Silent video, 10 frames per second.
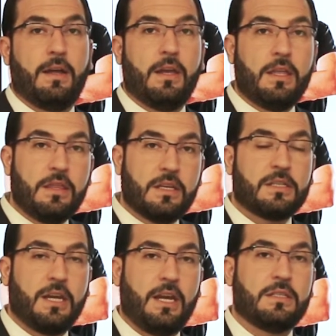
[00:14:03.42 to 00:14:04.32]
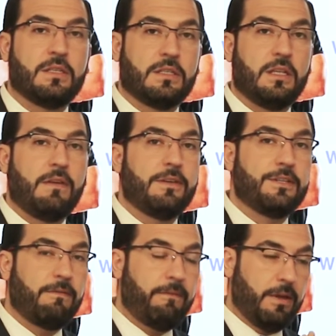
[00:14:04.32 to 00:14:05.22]
in this case, the sleeve
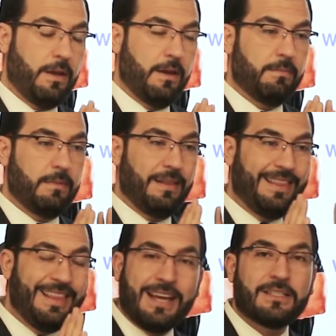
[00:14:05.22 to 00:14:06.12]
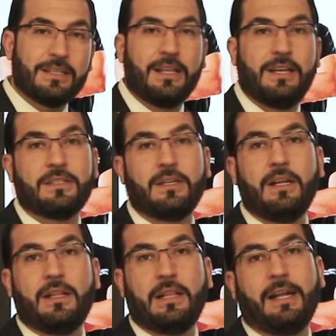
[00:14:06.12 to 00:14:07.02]
is less
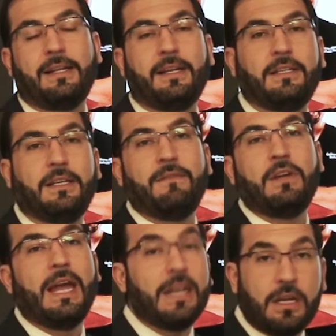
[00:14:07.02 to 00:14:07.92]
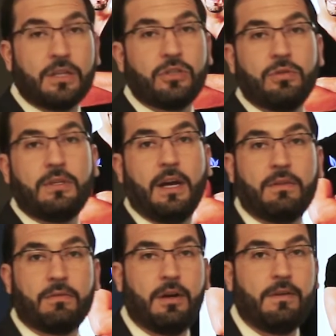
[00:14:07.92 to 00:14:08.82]
likely to give you any issues
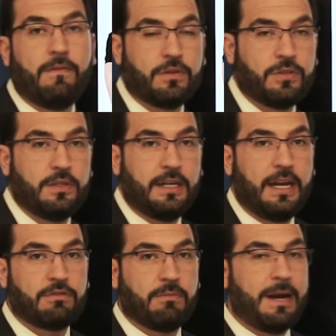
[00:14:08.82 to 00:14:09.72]
down the road versus the gastric